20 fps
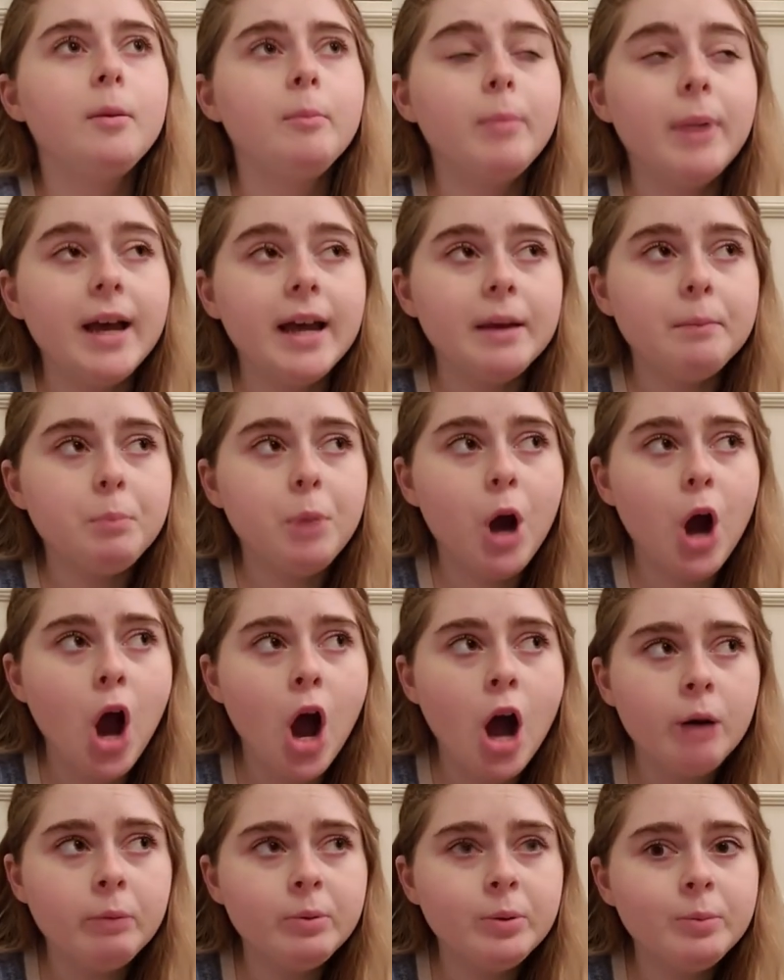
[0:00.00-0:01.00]
by
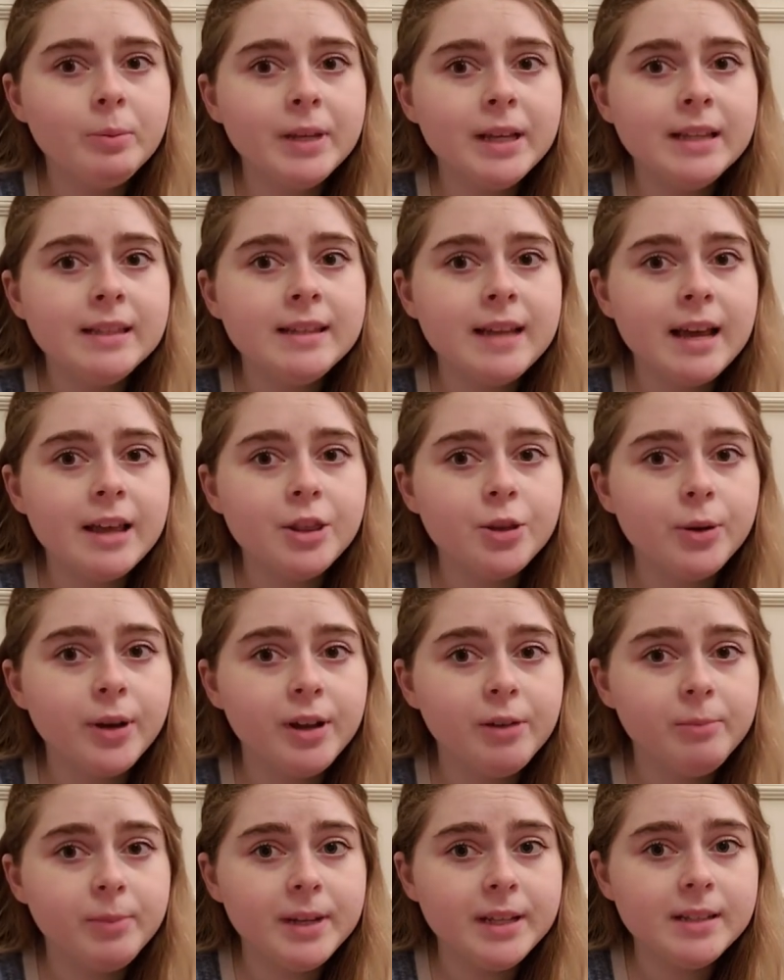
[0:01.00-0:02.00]
probably day three
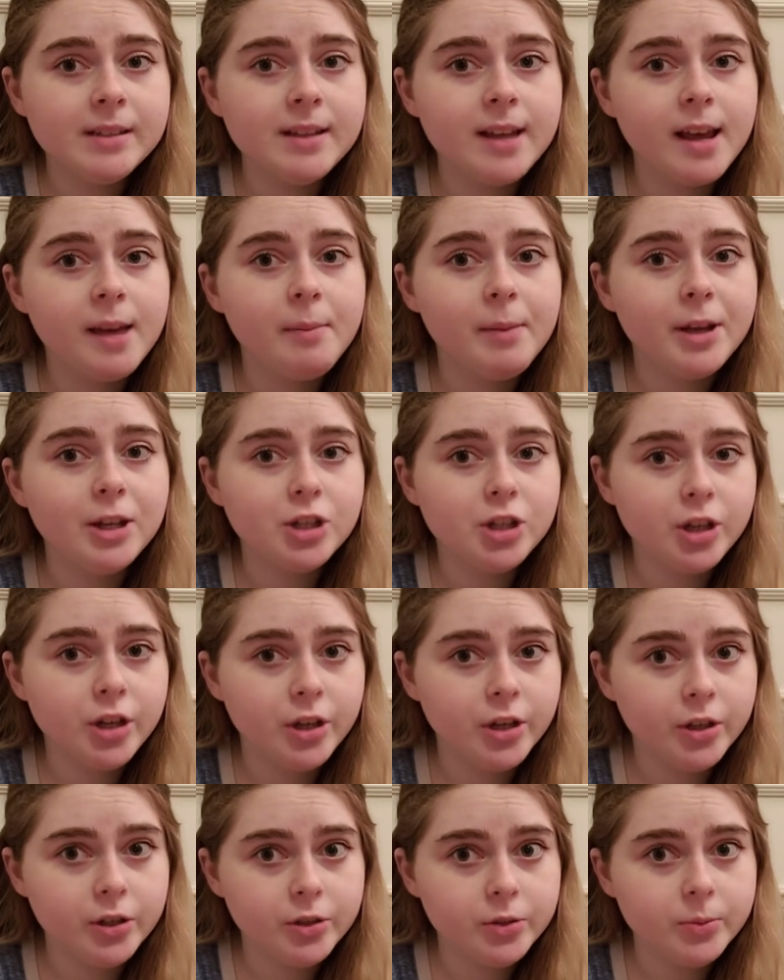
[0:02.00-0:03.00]
of being sick, my
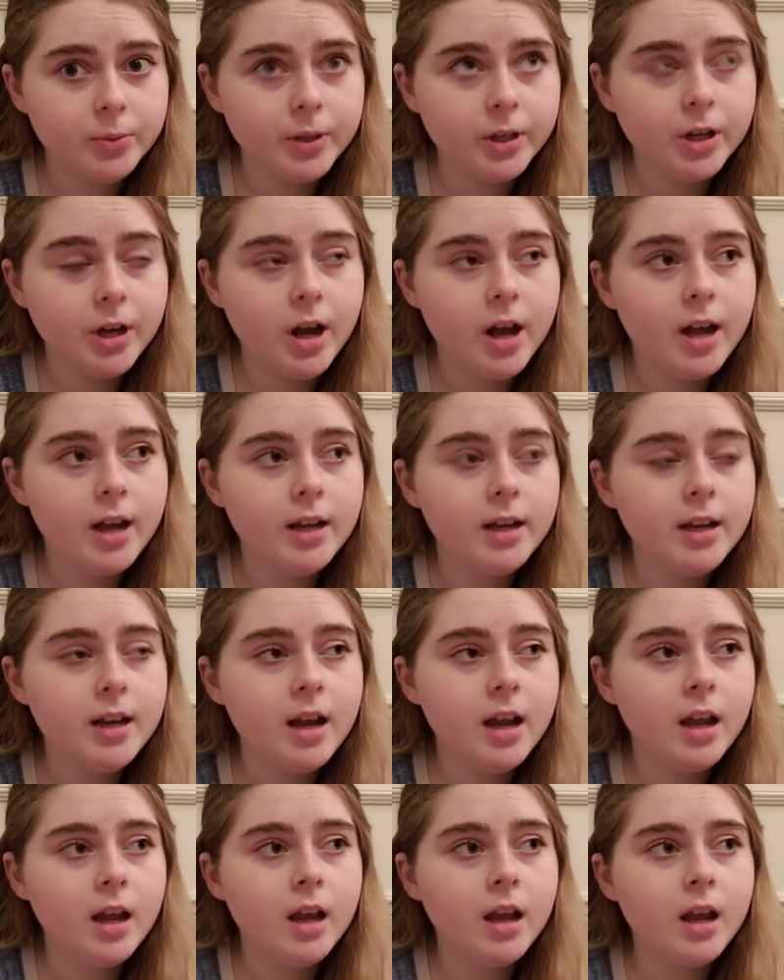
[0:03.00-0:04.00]
chills were gone,
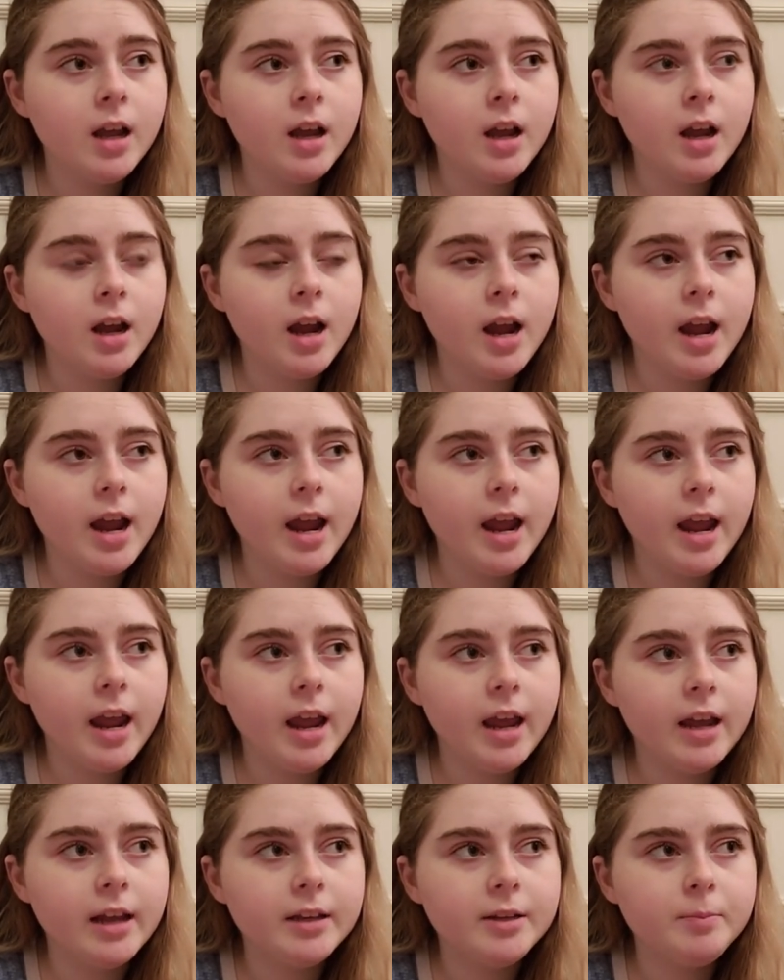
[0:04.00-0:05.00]

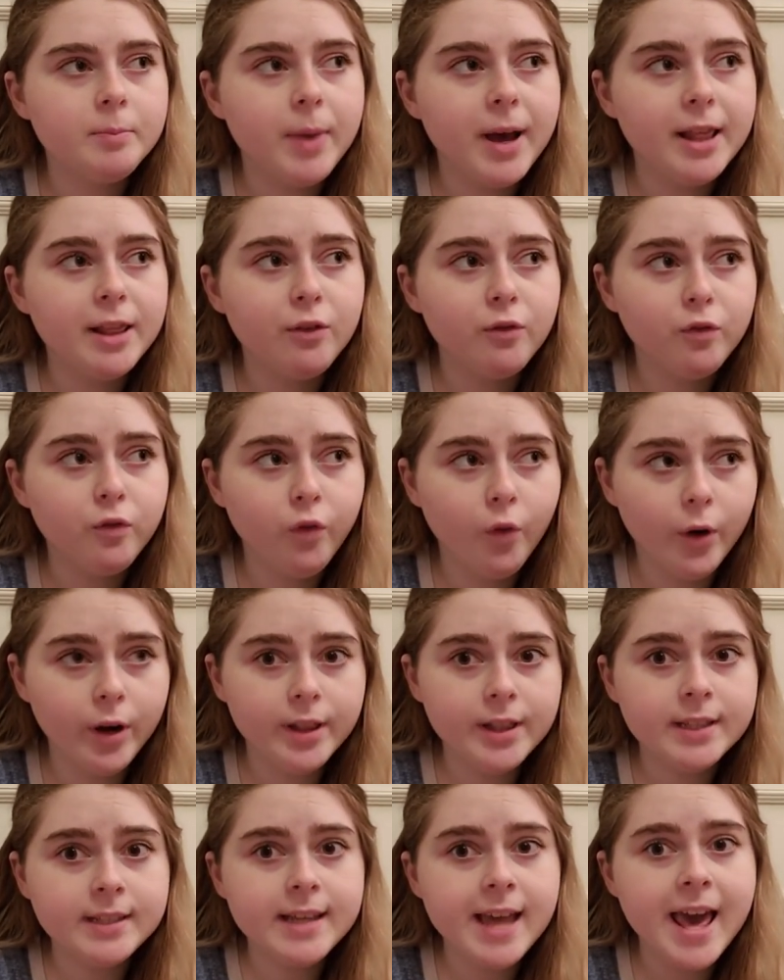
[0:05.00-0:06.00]
and by the
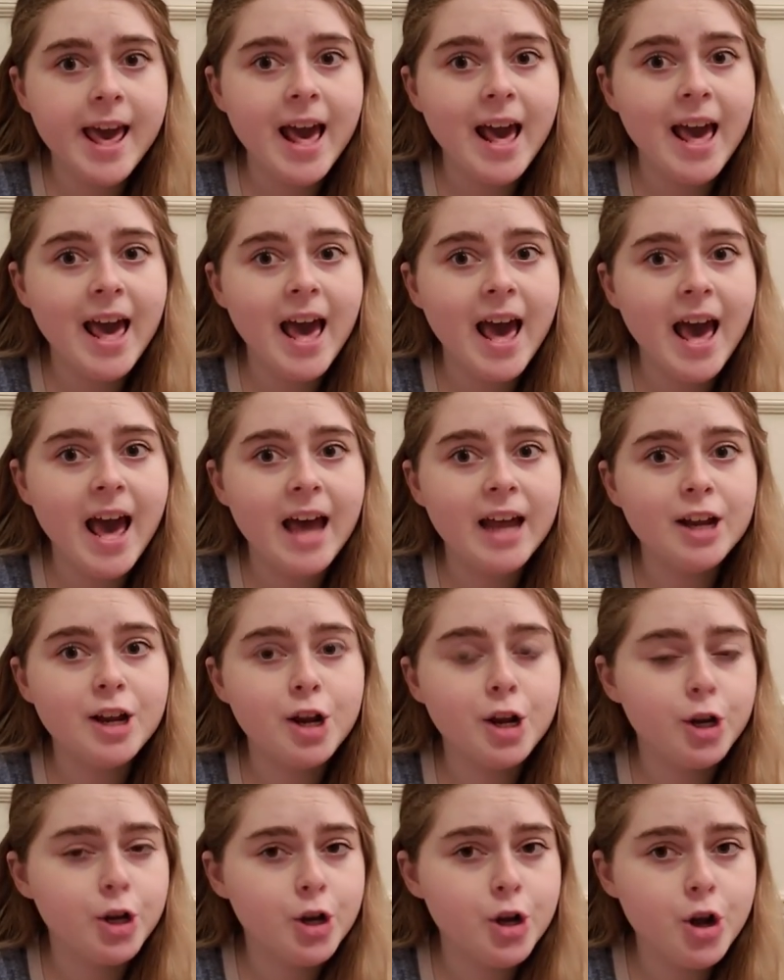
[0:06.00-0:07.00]
fourth day I had
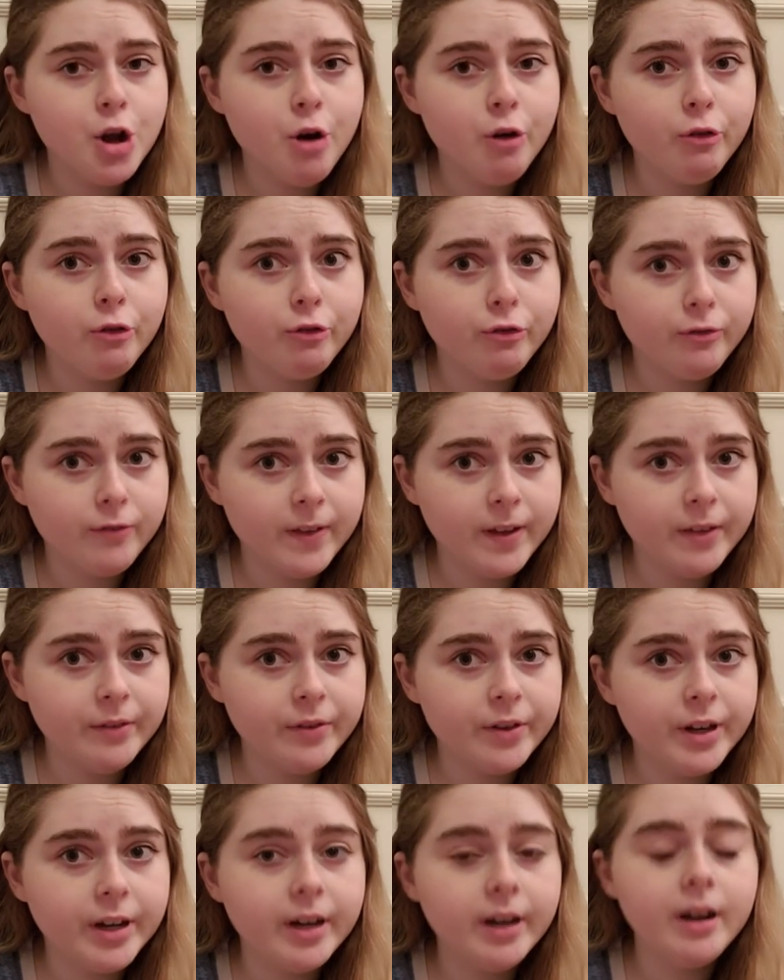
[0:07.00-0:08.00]
no
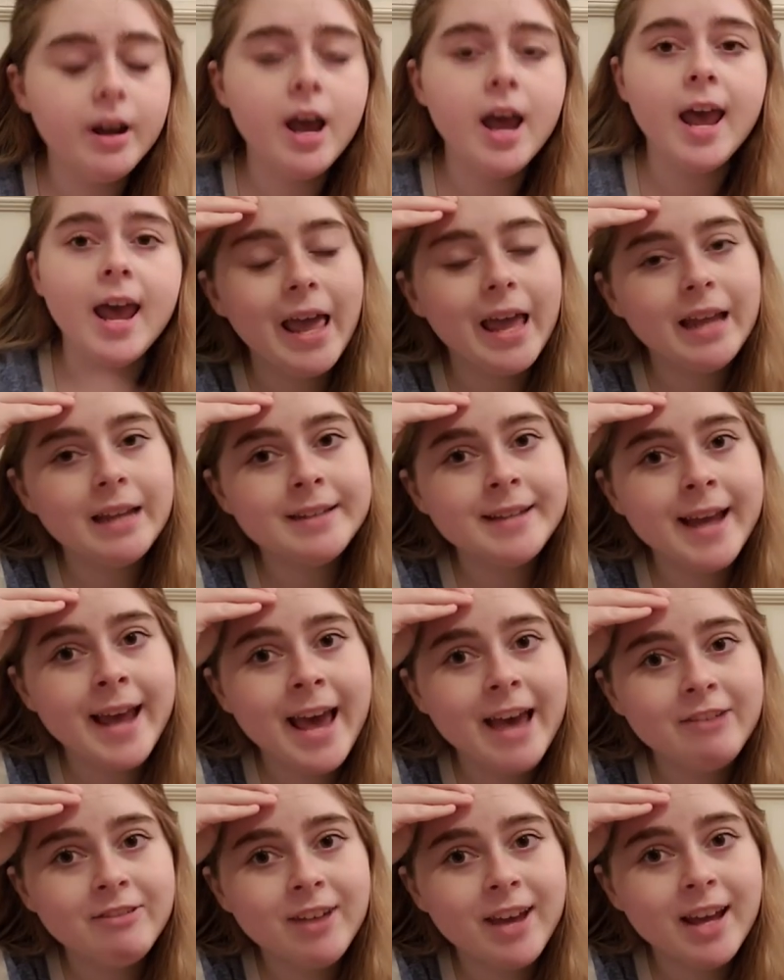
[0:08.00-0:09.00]
fever, and I
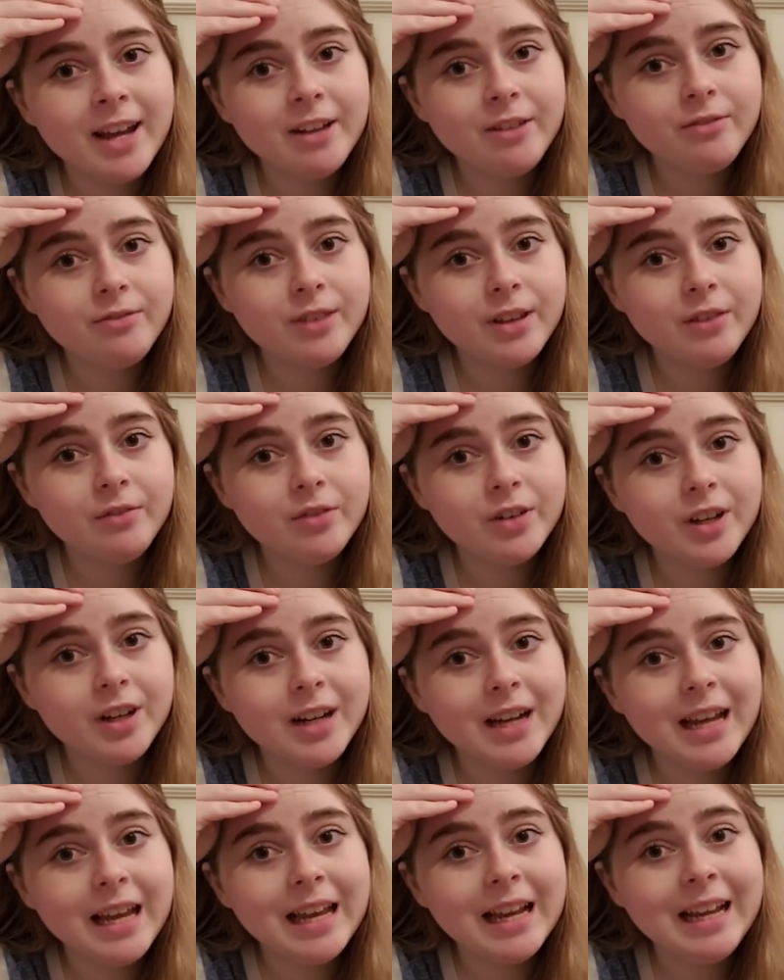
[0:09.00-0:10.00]
haven't had a fever
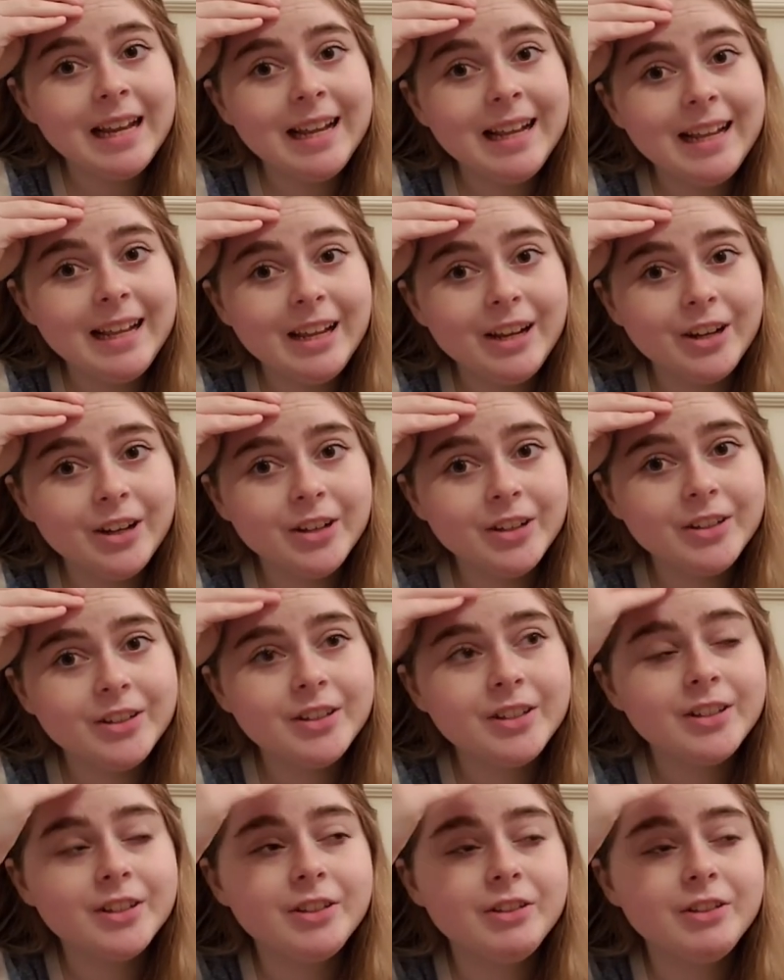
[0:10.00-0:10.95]
in years.